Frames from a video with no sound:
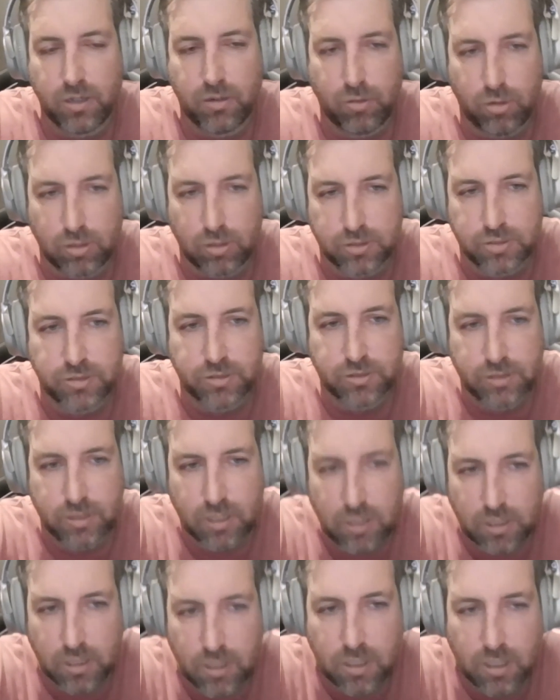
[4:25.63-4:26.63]
across
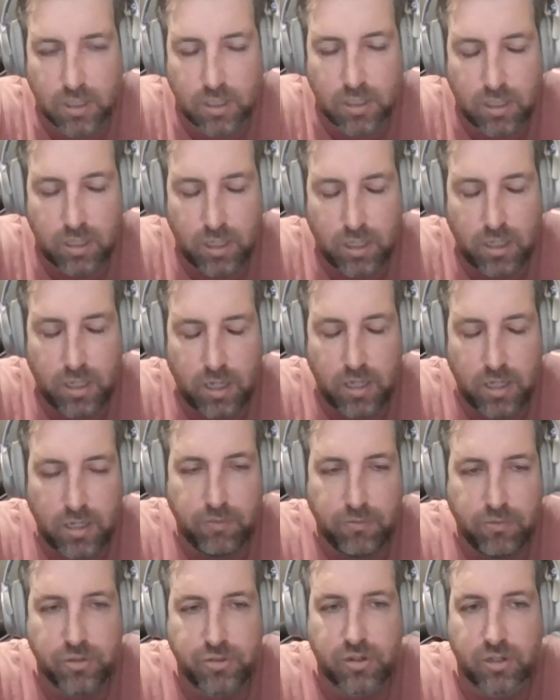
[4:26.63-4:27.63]
an
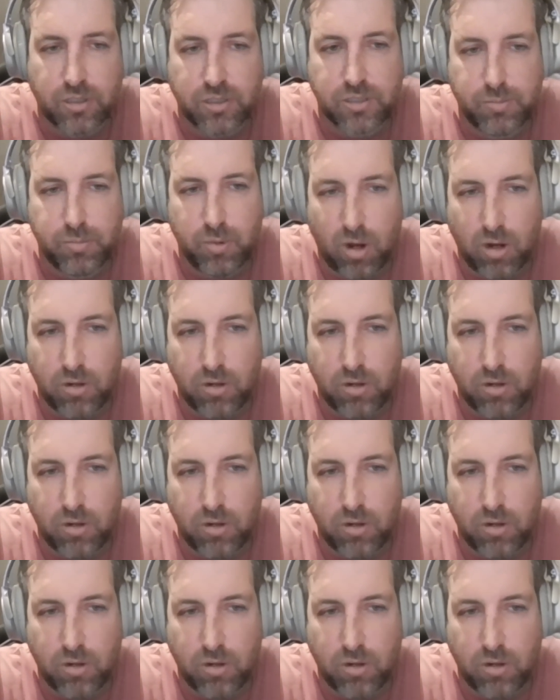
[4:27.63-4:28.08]
infrastructure